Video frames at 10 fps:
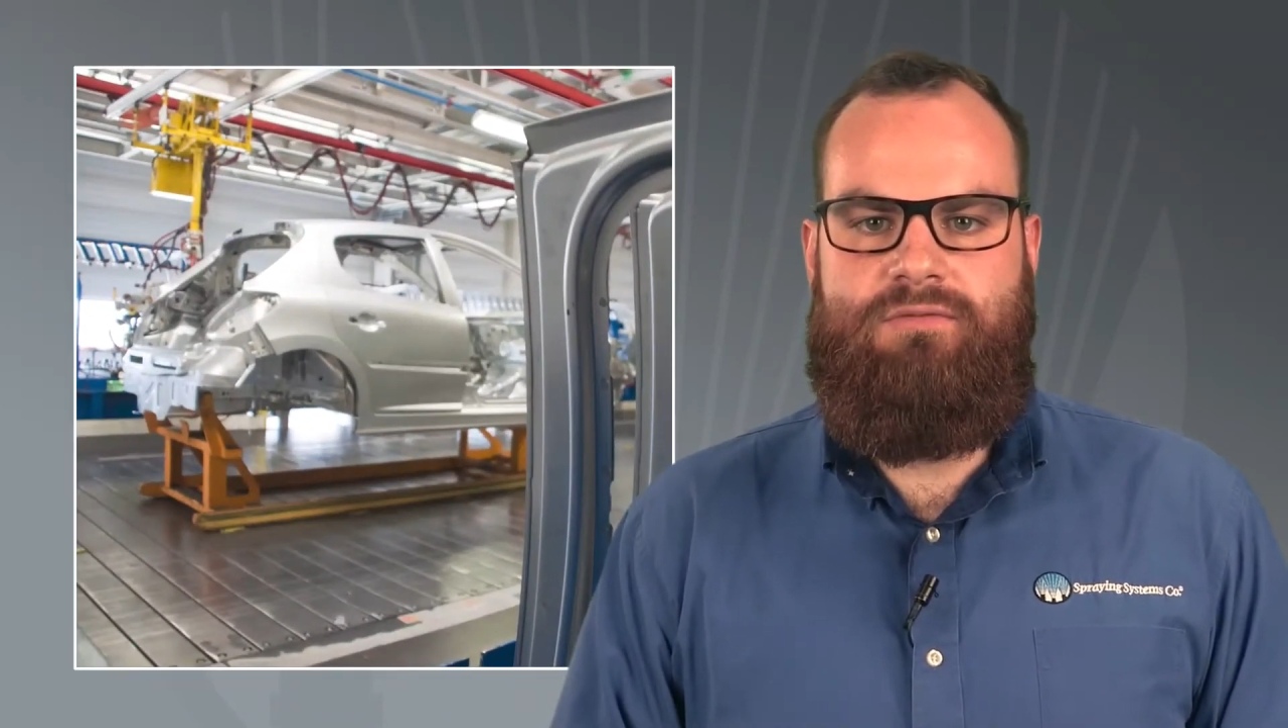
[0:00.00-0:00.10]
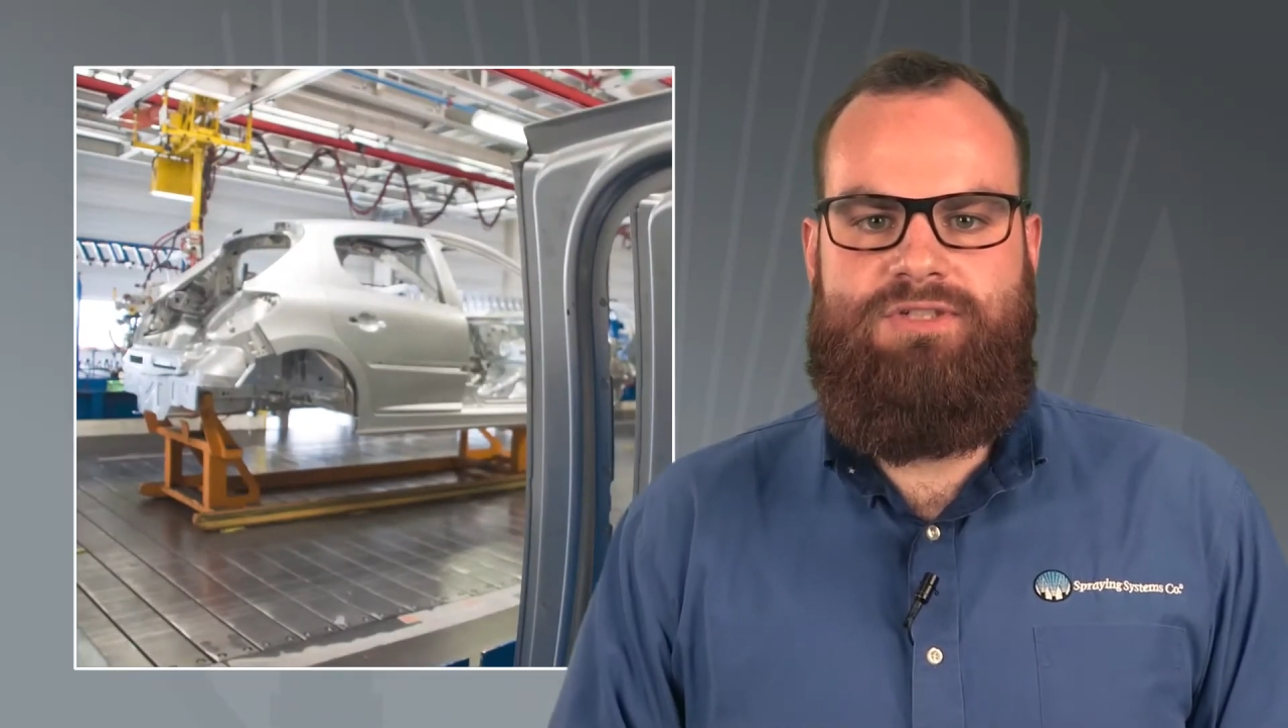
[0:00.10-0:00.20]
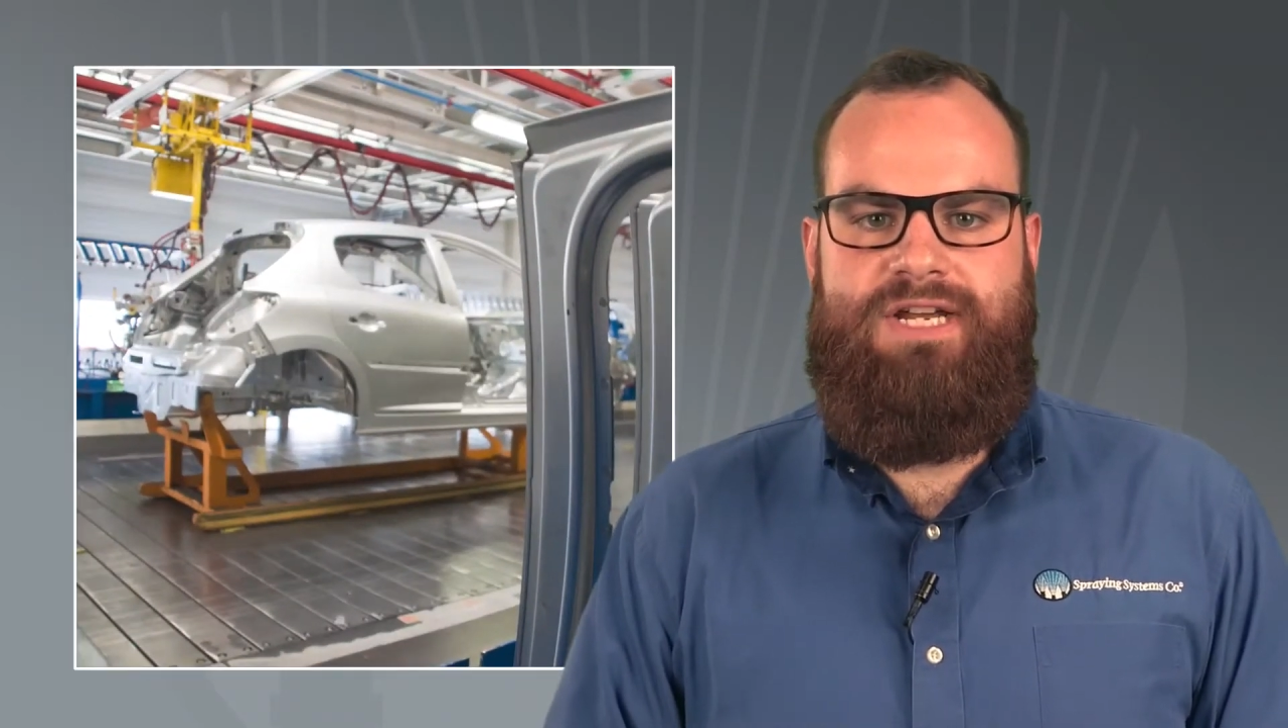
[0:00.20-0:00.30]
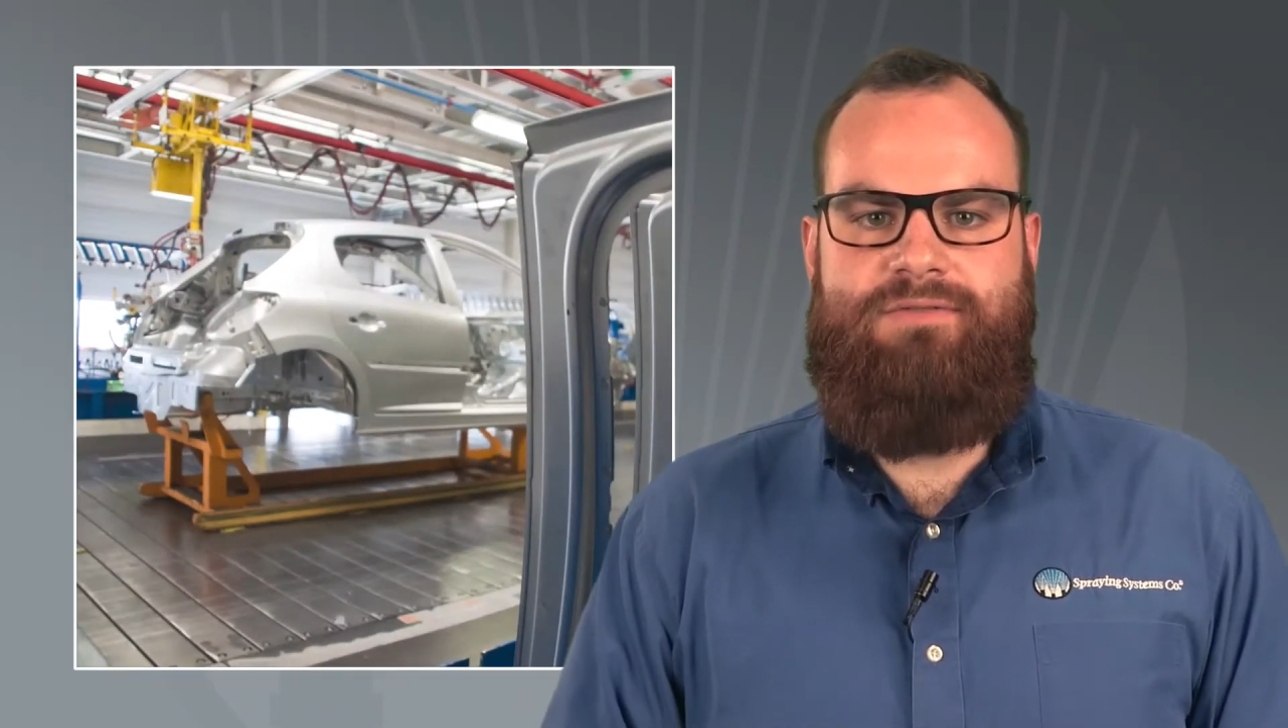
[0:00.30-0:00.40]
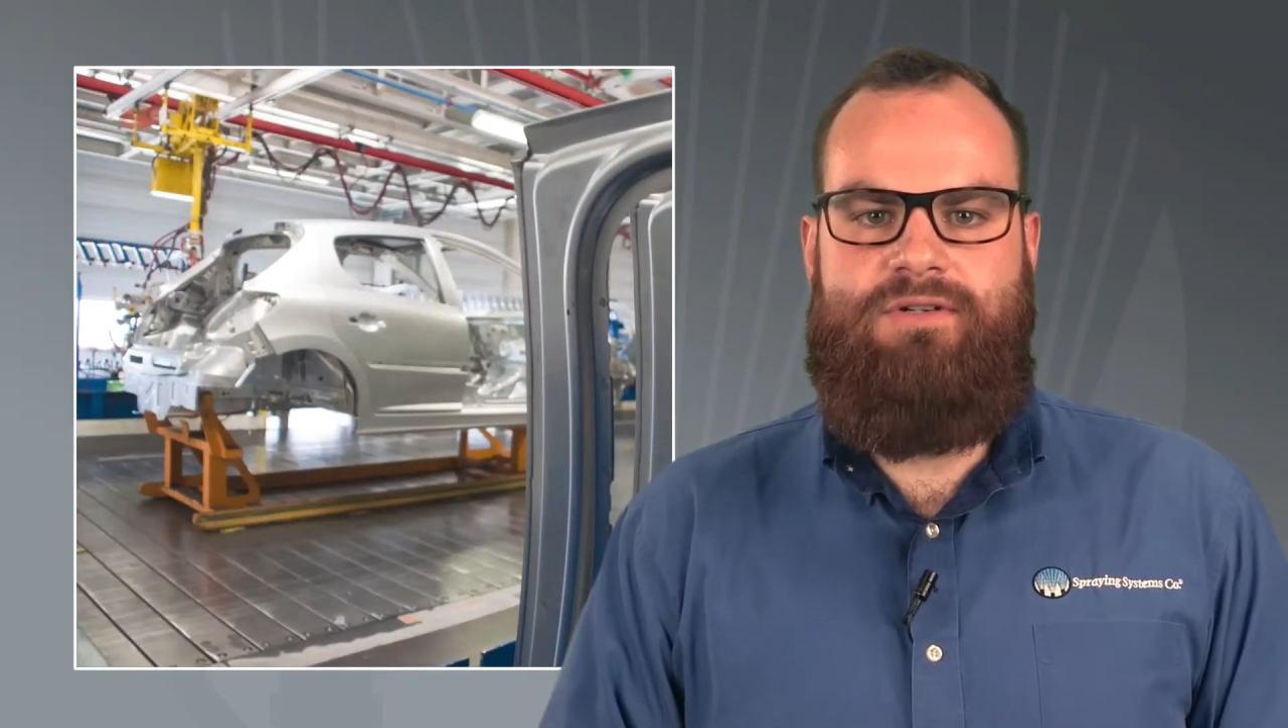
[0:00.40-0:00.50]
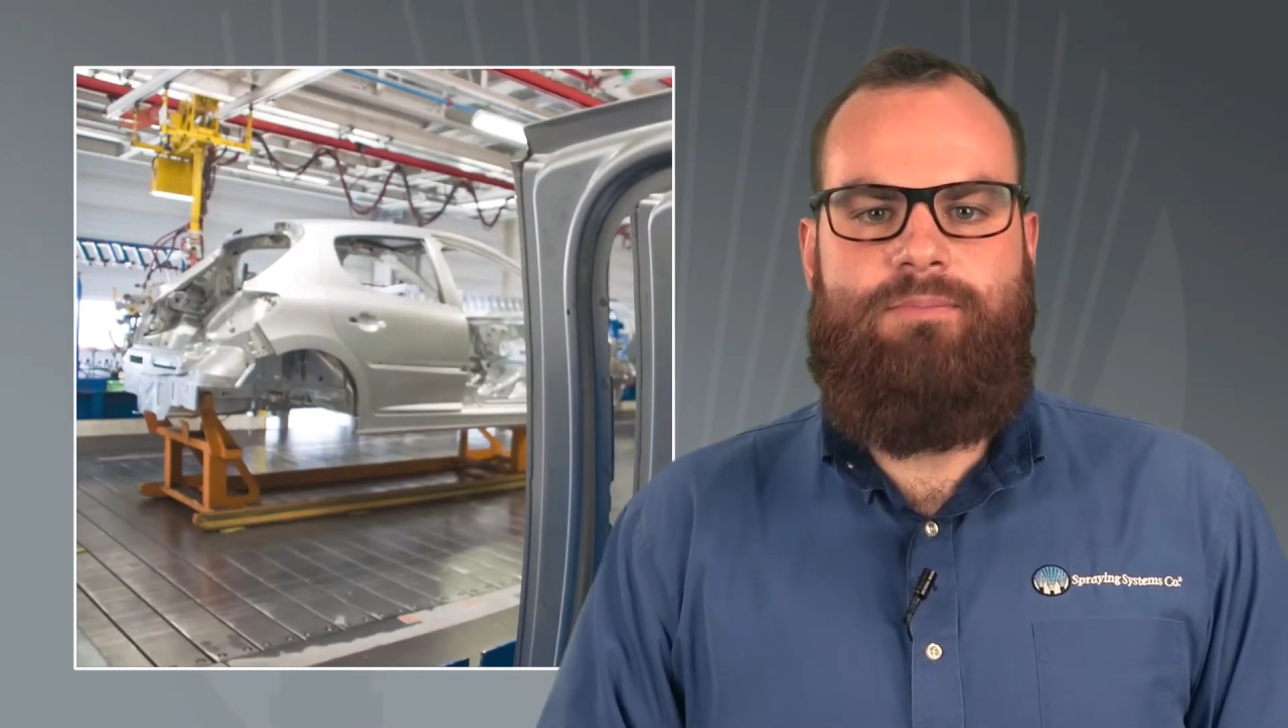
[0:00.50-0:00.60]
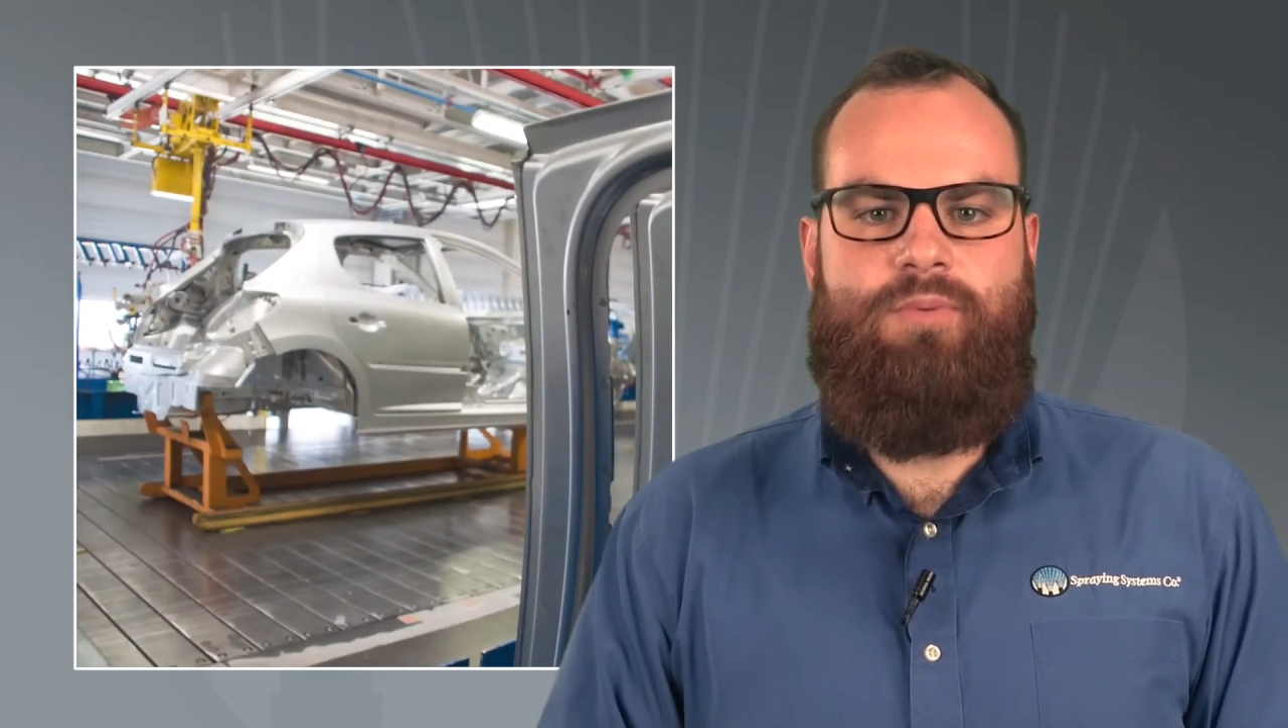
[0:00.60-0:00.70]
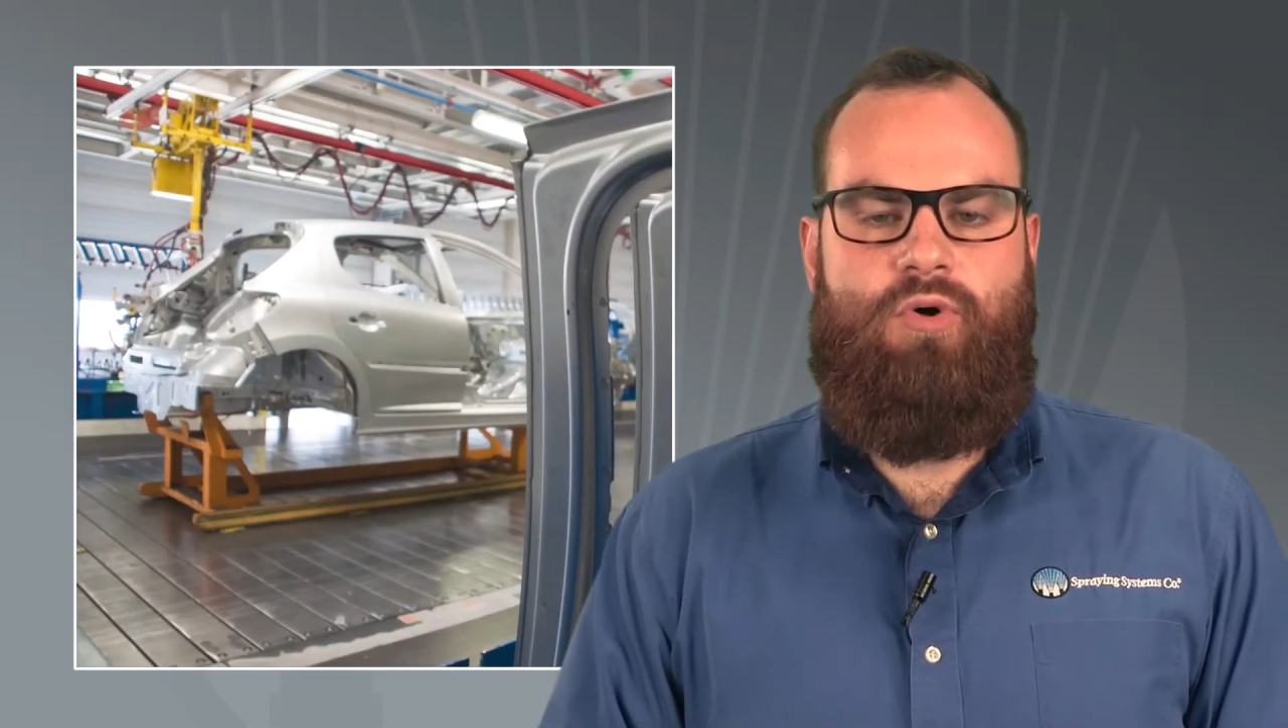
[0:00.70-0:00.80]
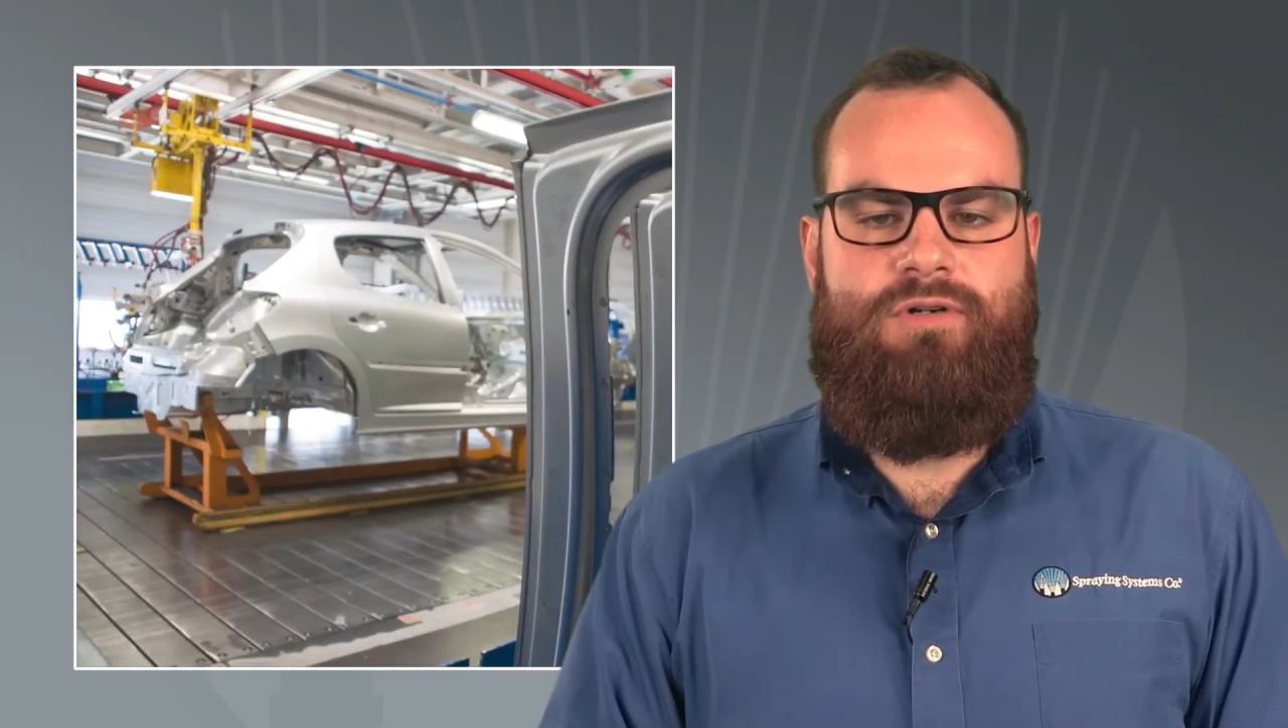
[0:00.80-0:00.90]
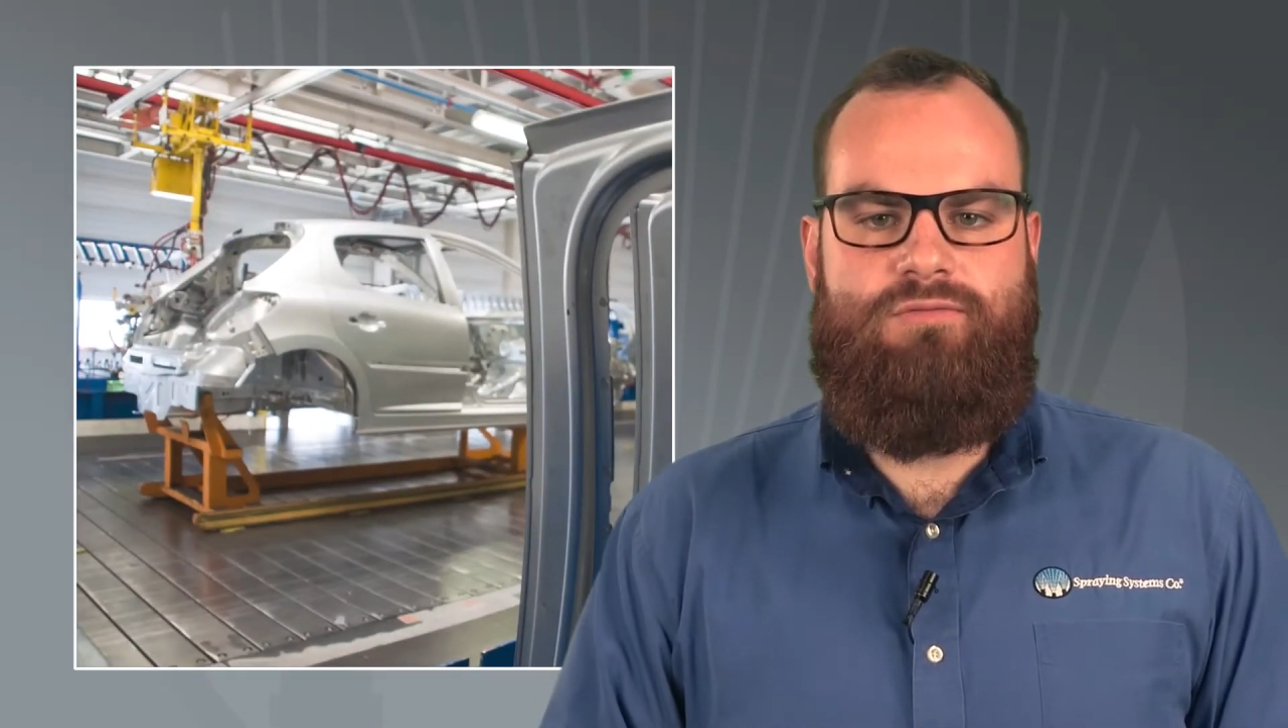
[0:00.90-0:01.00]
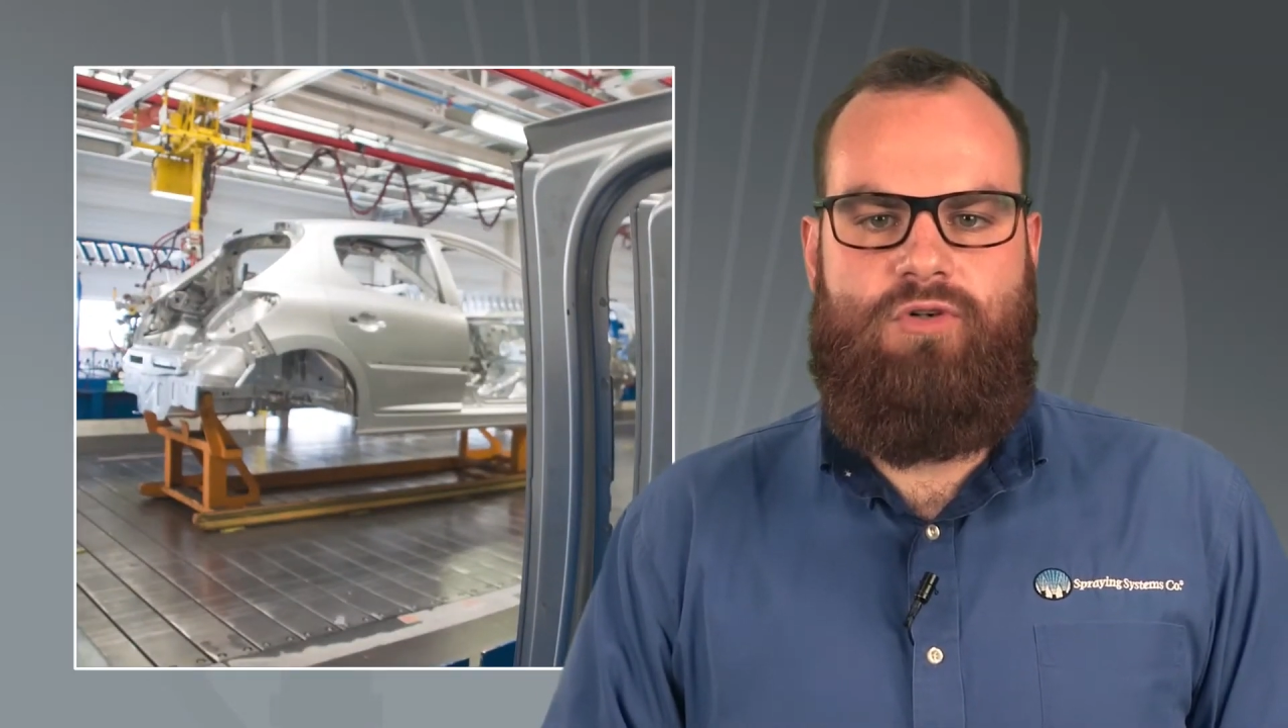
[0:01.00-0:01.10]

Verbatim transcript: which have an important